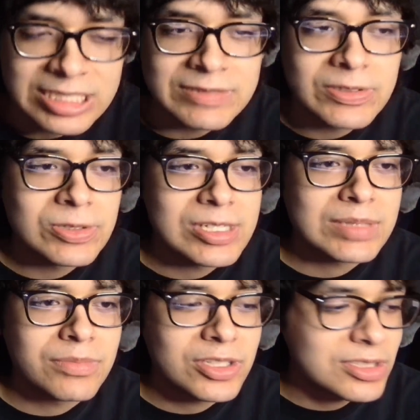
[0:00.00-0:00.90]
video as
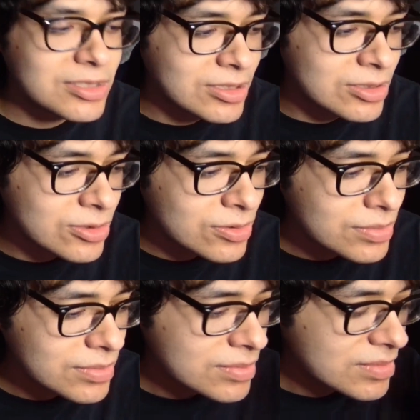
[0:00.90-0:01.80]
much as I do.
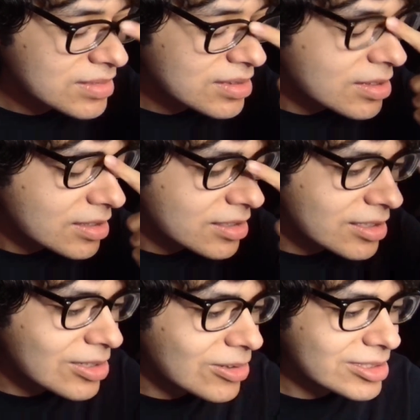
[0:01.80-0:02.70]
You
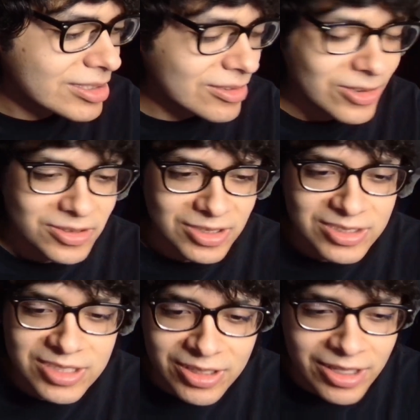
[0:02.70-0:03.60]
know, it's of course it's
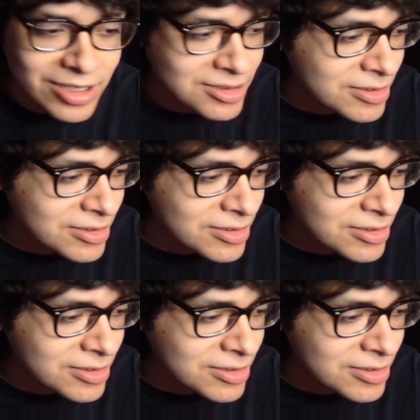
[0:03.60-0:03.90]
a classic